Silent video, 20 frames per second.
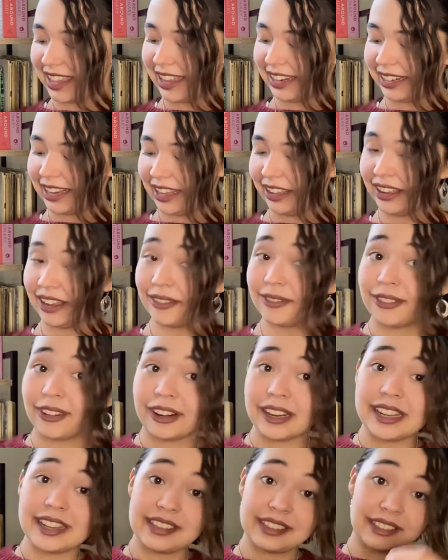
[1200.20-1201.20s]
I got for
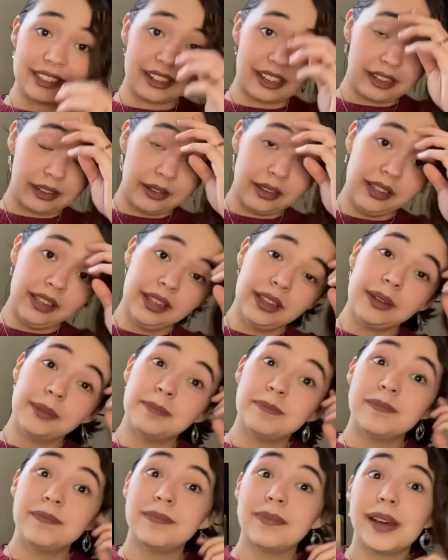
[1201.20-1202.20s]
Easter
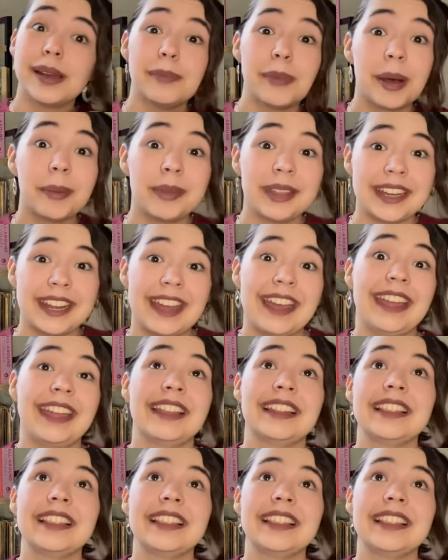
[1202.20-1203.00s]
my mom and I